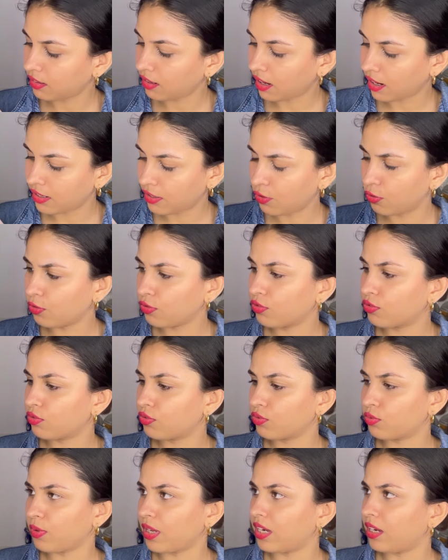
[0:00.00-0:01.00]
It
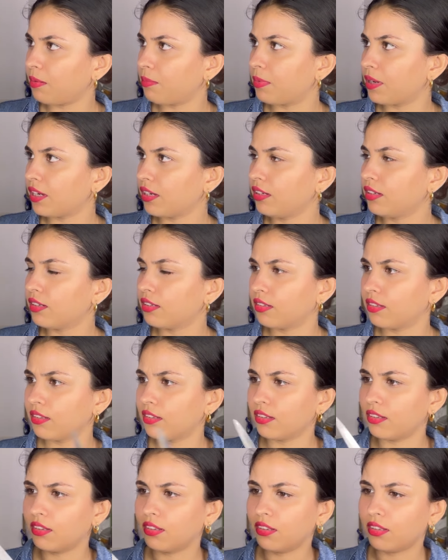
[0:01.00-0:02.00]
looks very big.
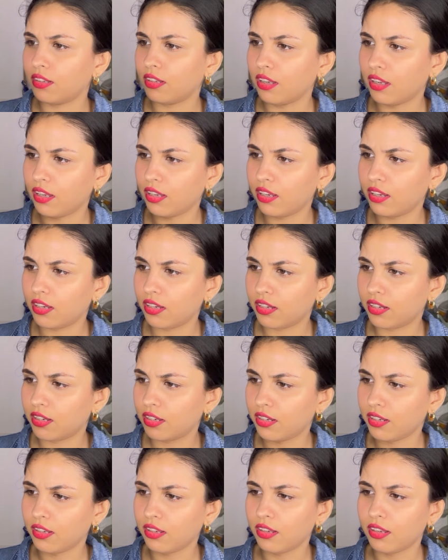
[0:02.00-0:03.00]

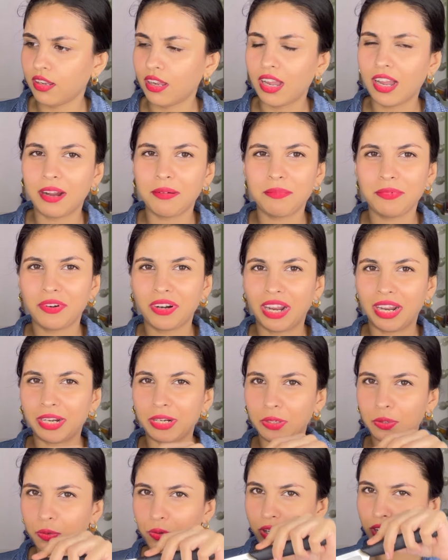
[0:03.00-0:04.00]
I'm trying
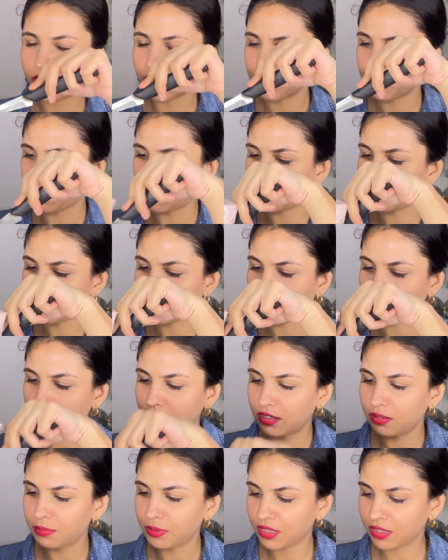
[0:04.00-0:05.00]
to guess what can
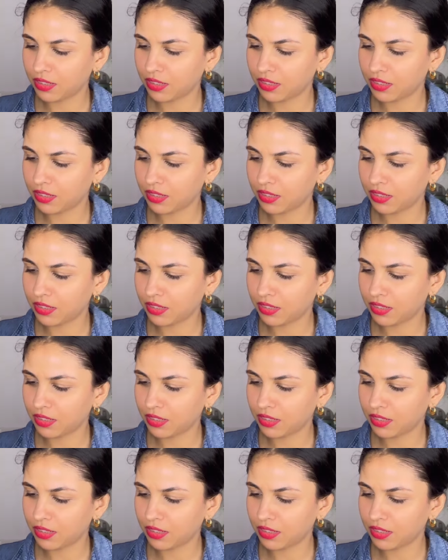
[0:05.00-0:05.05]
it be.